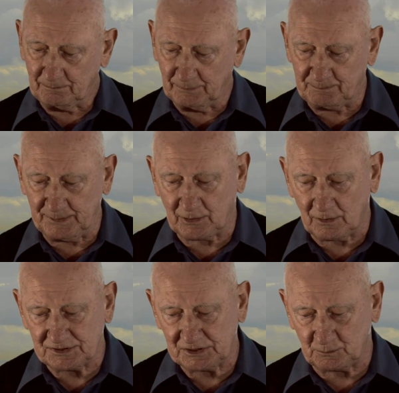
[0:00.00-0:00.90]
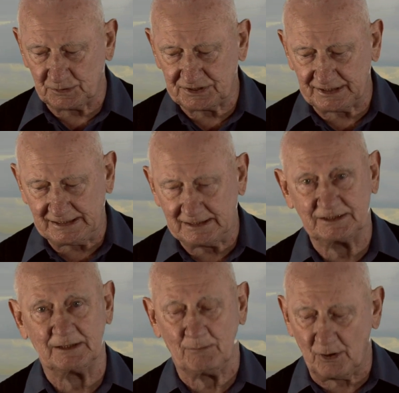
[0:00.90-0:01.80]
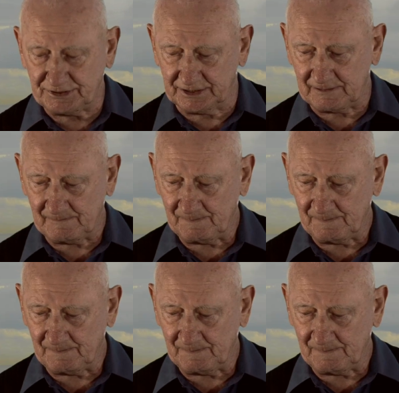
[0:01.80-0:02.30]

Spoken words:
but because it was the demotic